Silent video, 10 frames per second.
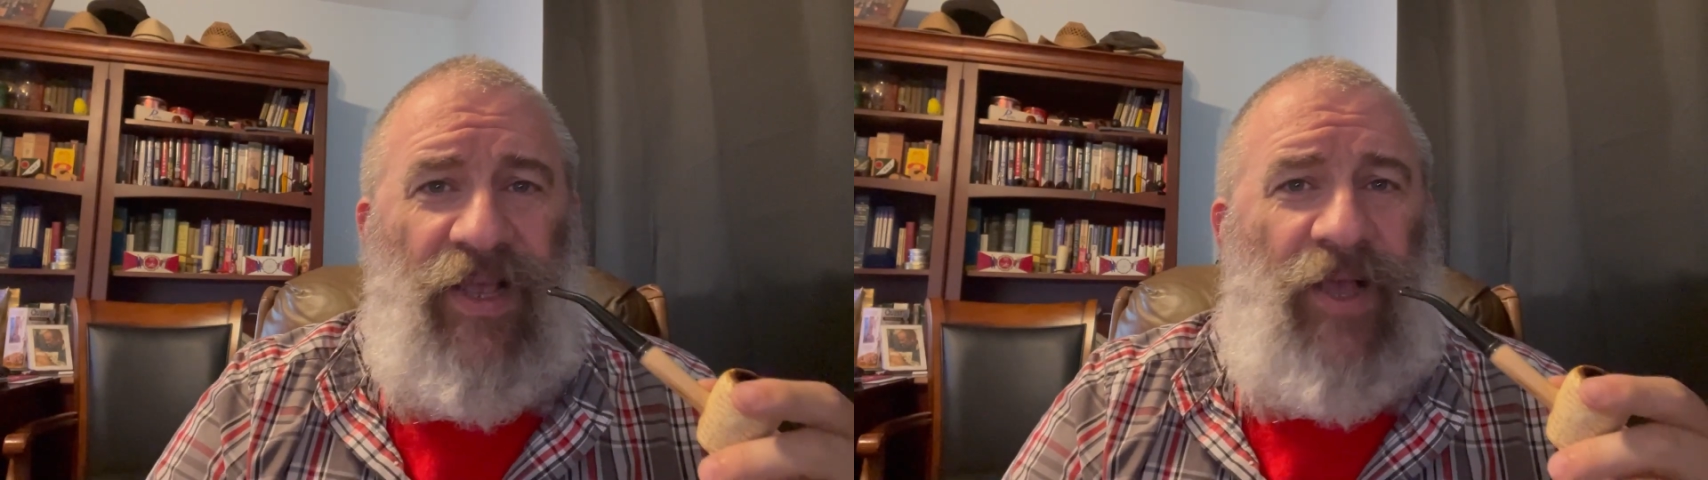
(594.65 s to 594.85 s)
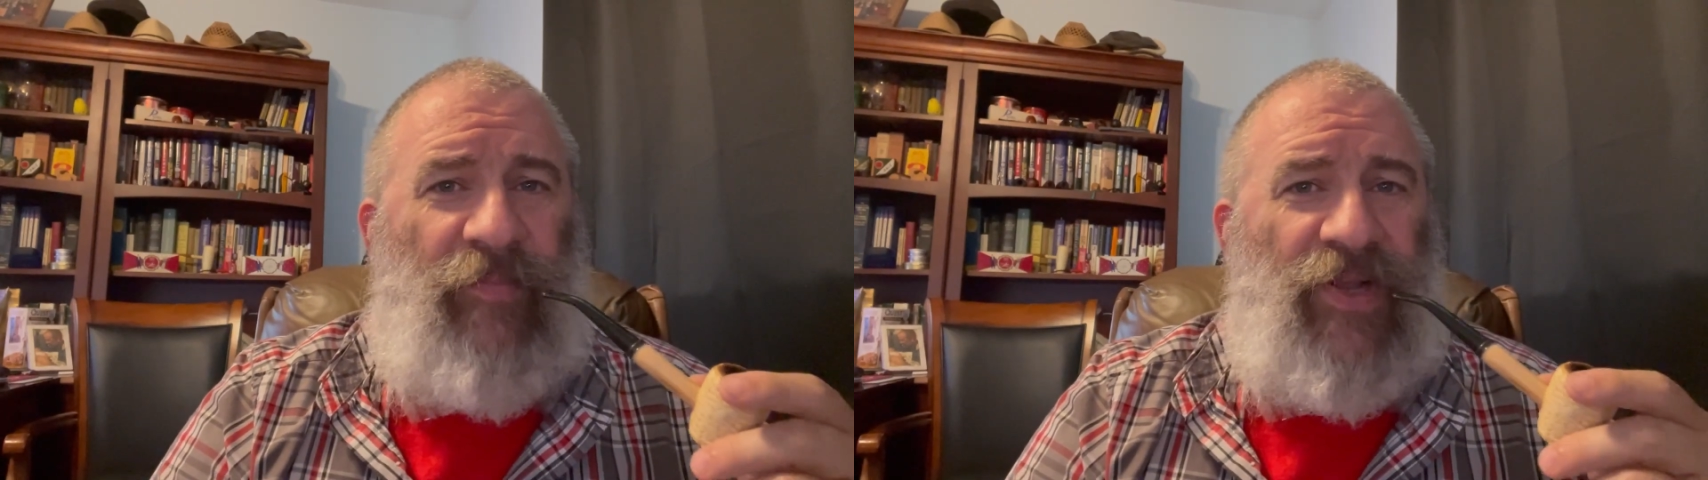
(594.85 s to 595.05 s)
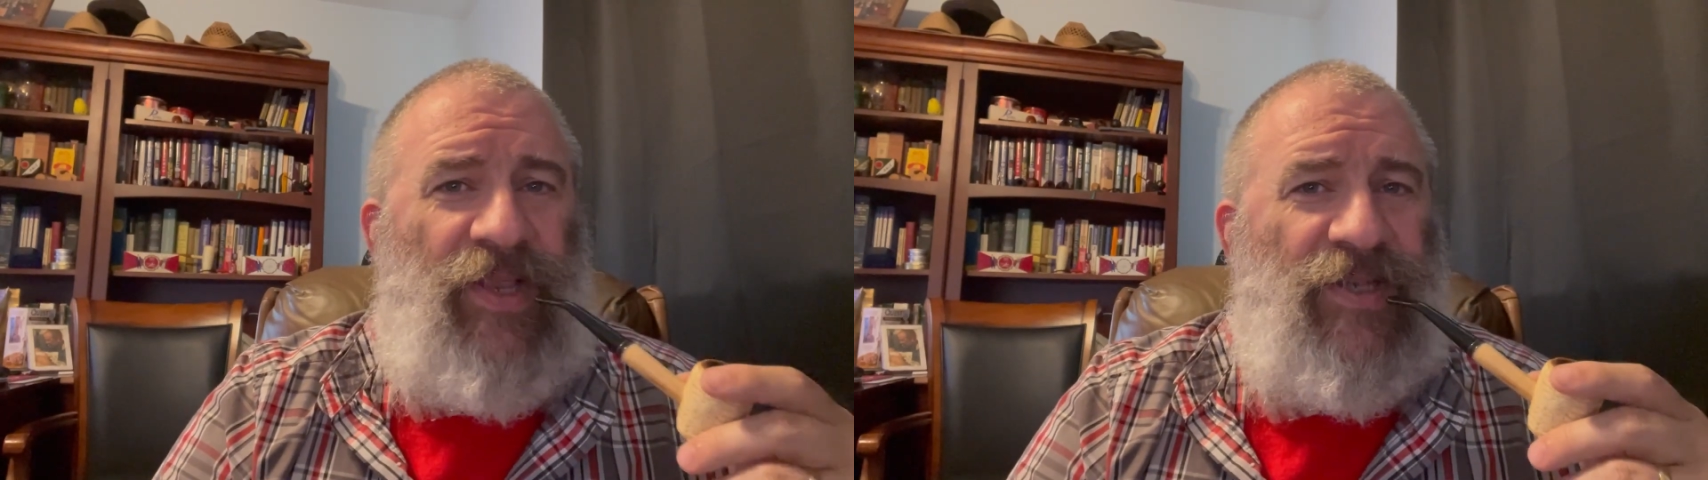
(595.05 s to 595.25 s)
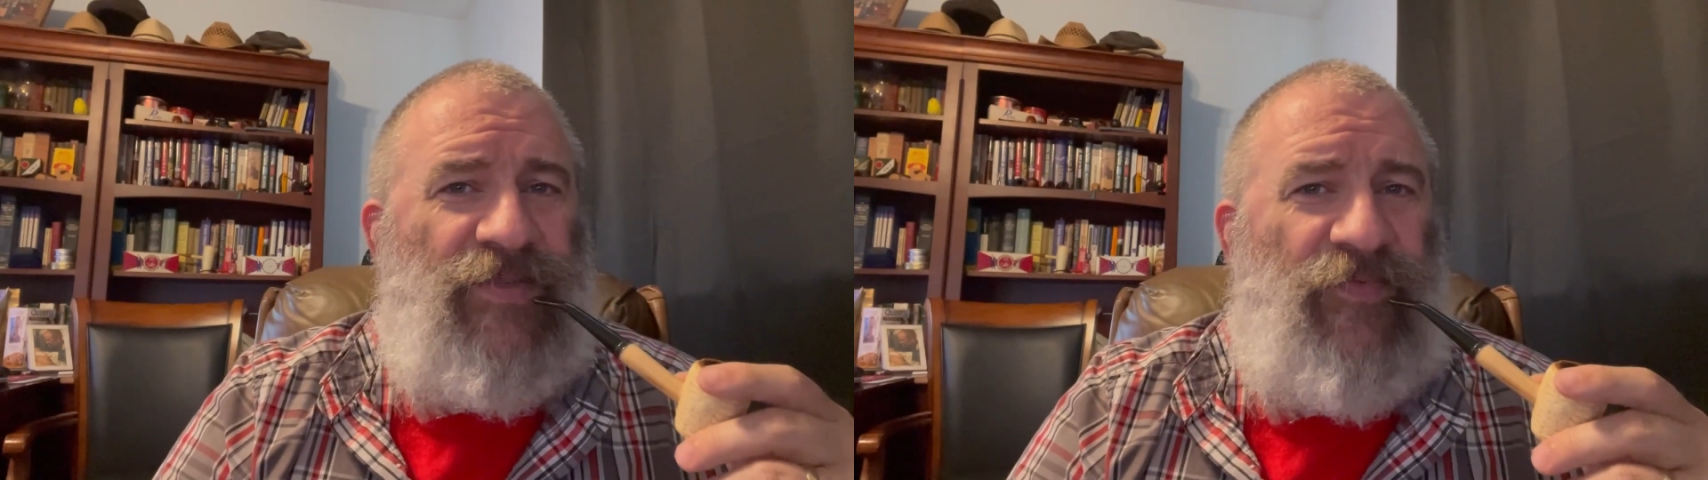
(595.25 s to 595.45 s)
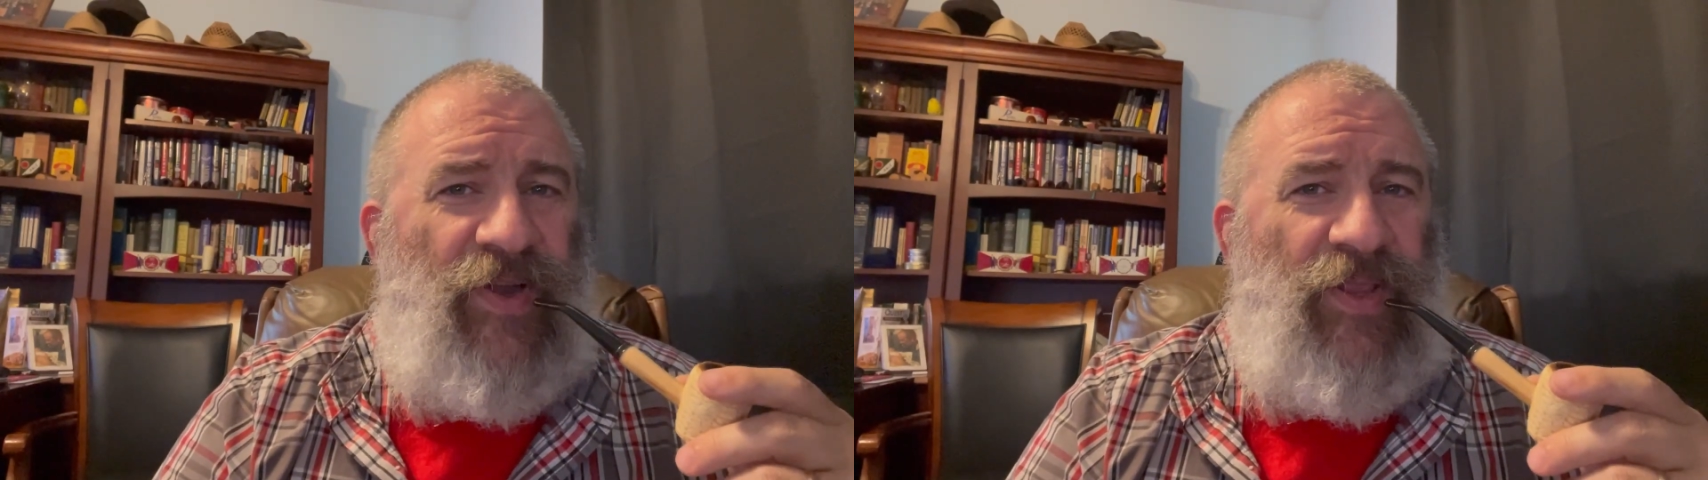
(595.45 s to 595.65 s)
uh, but he is
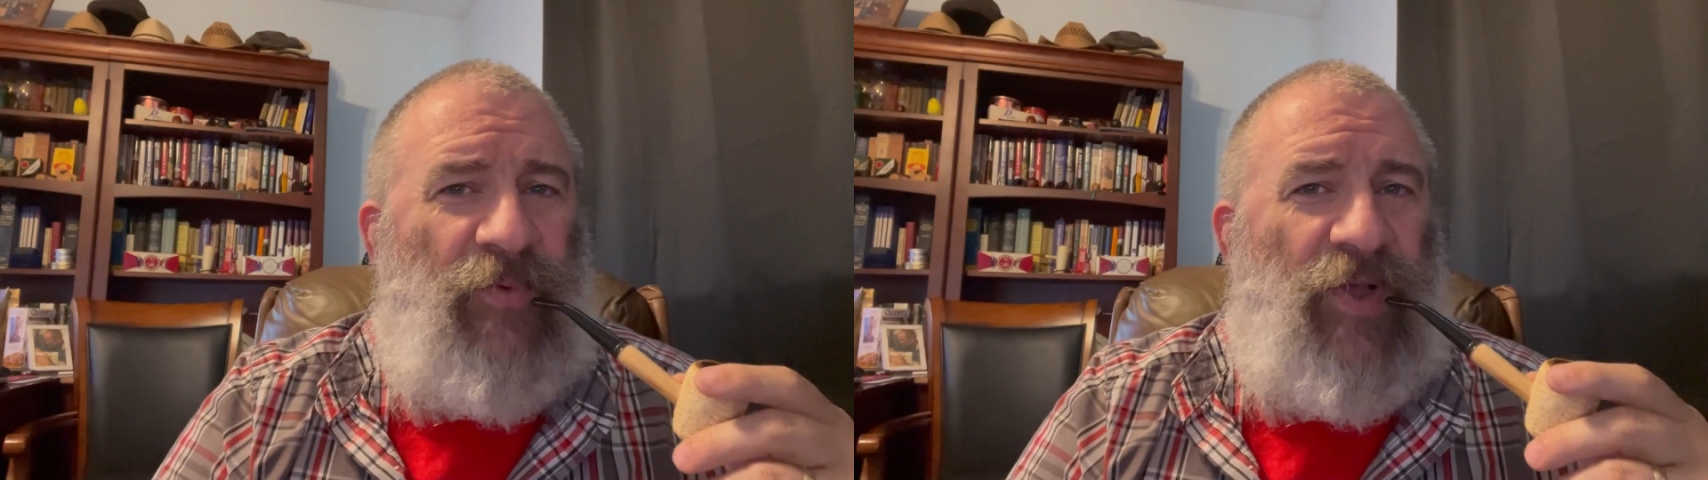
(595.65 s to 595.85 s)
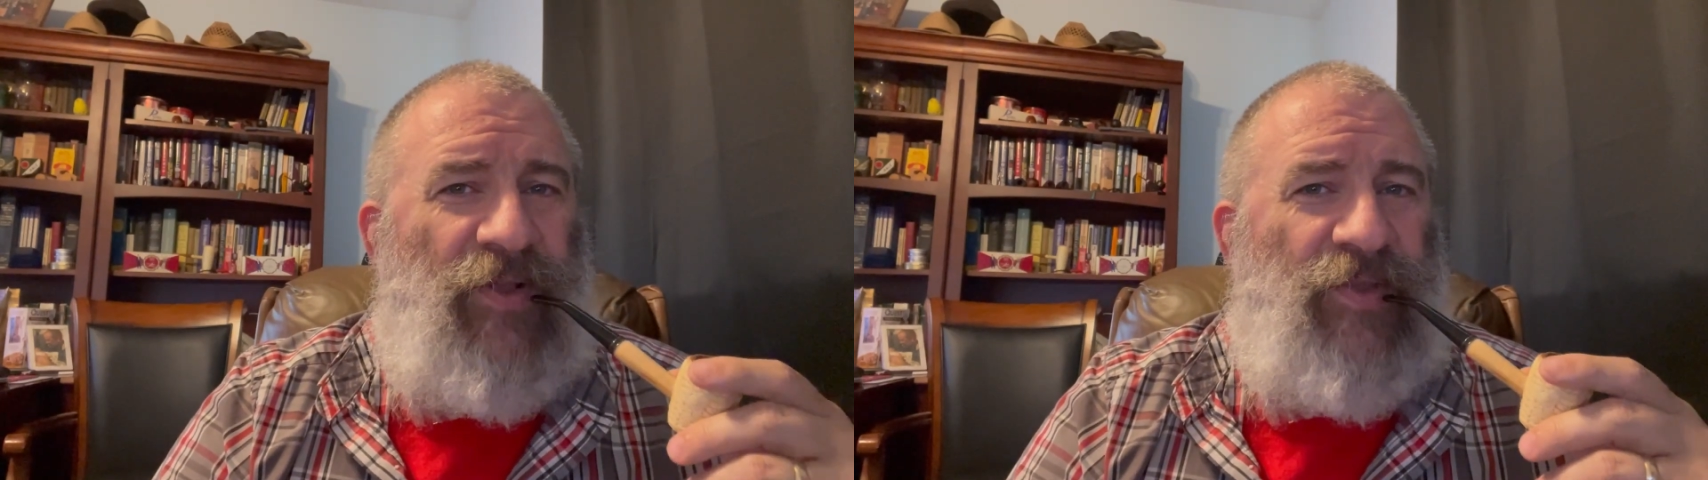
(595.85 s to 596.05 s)
fairly well